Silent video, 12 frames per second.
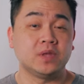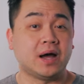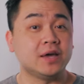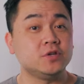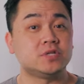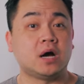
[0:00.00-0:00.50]

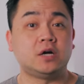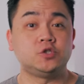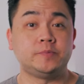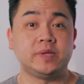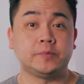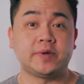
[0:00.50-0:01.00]
I use a
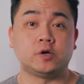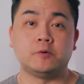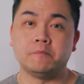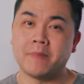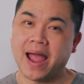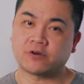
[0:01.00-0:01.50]

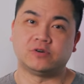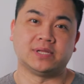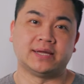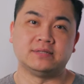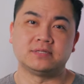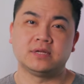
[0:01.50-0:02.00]
100mm macro
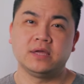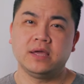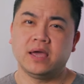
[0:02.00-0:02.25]
lens,